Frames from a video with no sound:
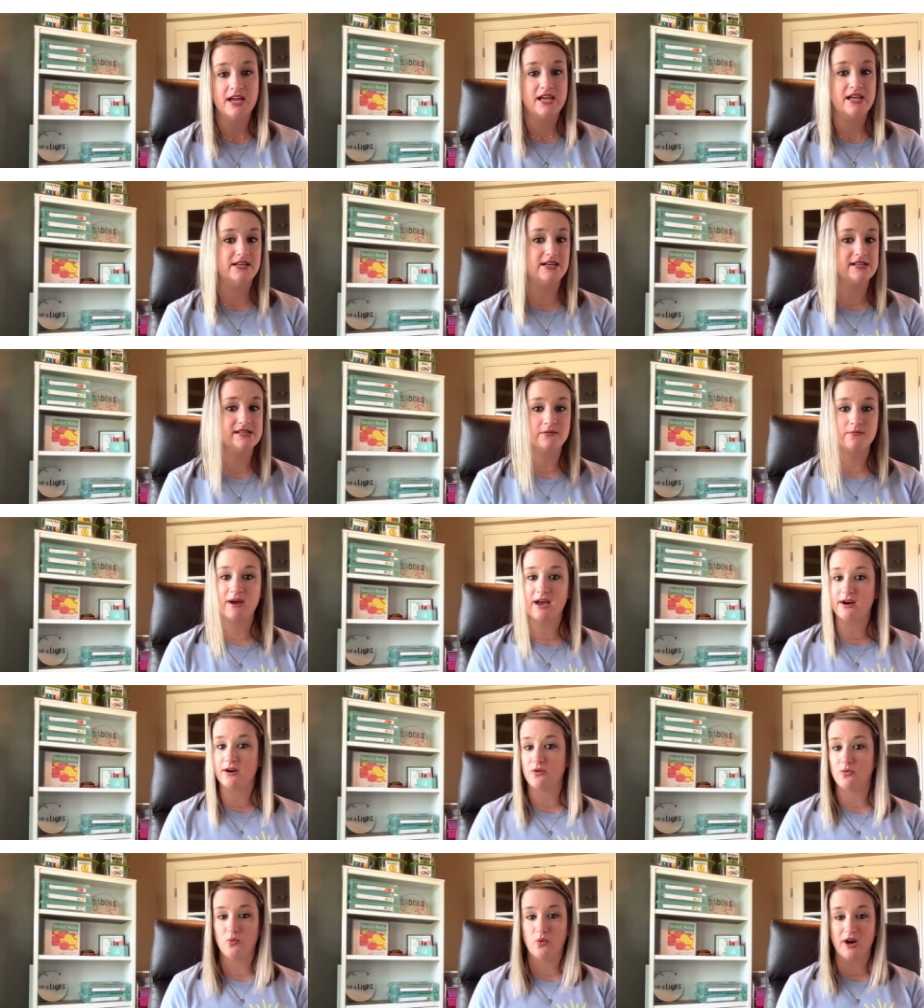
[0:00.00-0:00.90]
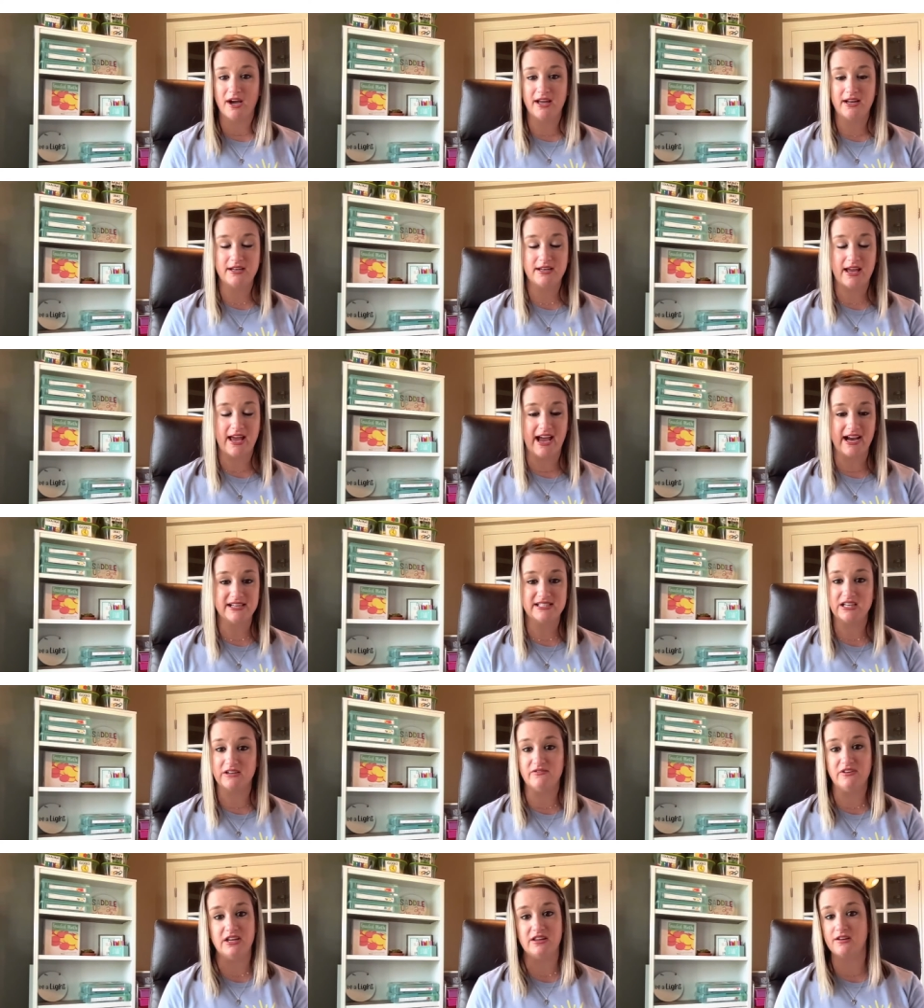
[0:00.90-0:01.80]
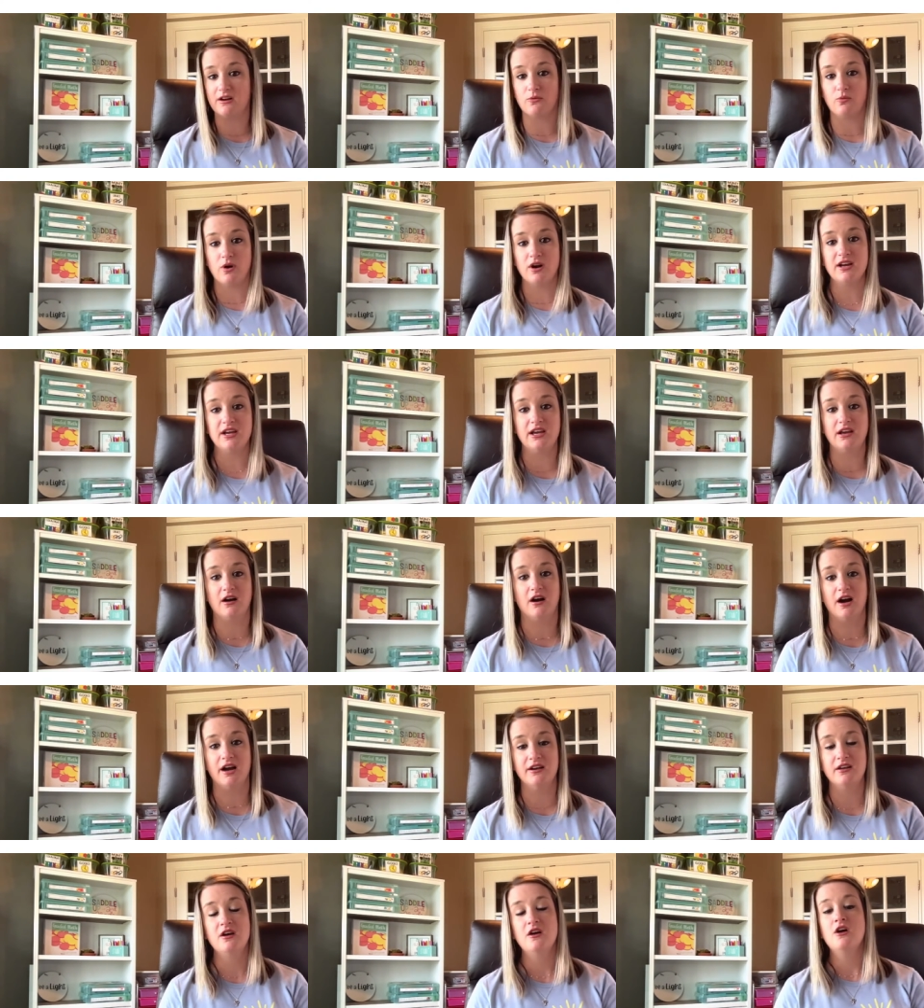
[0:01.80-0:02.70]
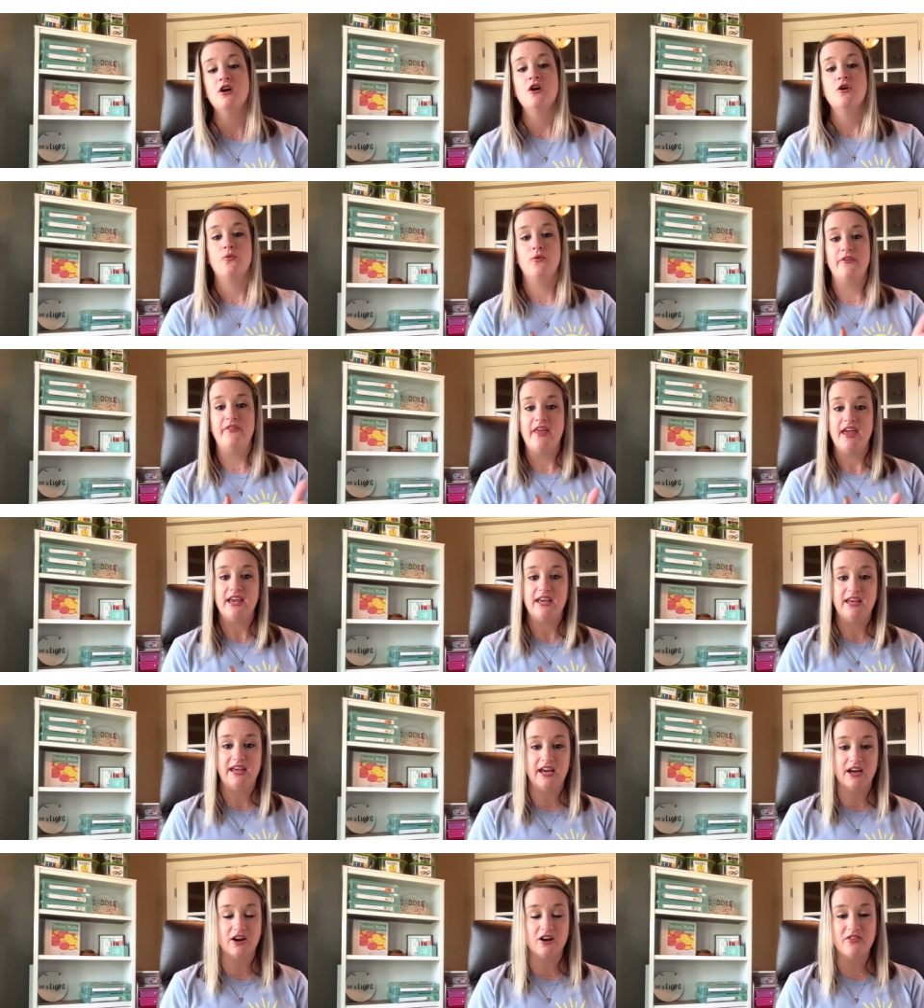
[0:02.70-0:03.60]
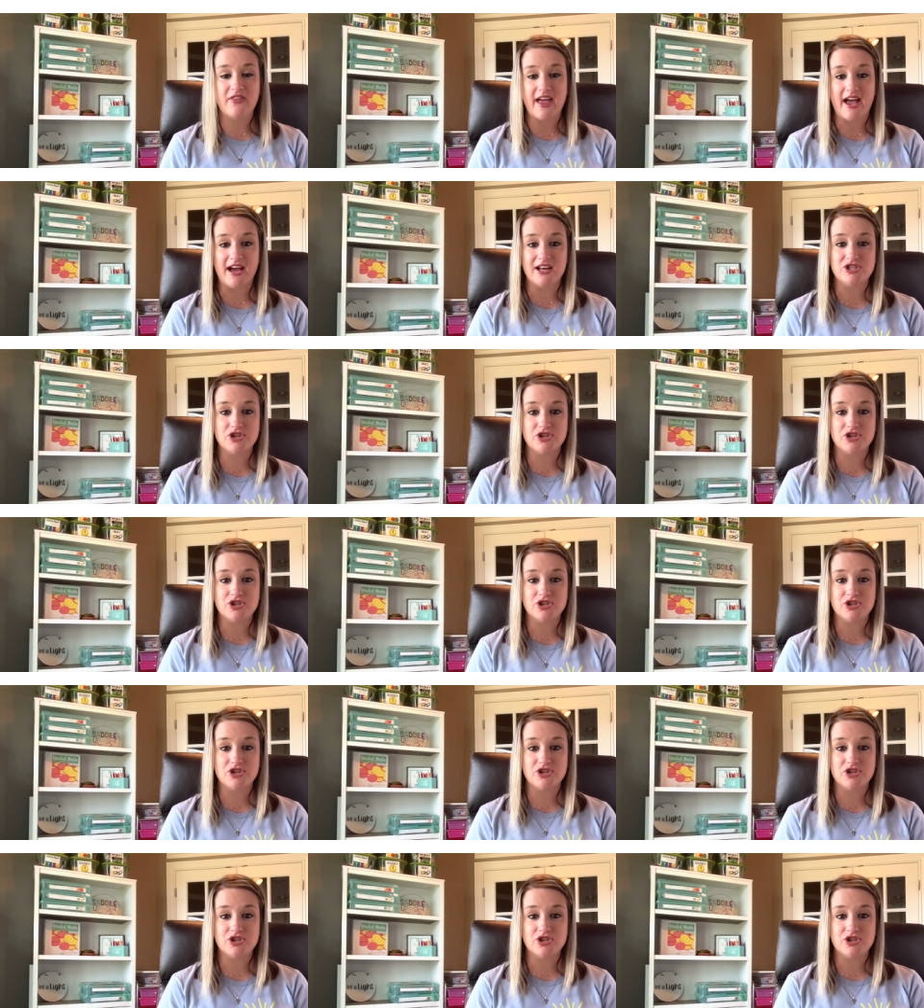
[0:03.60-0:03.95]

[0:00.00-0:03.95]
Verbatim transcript: It doesn't matter what activity they're working on. When they hear that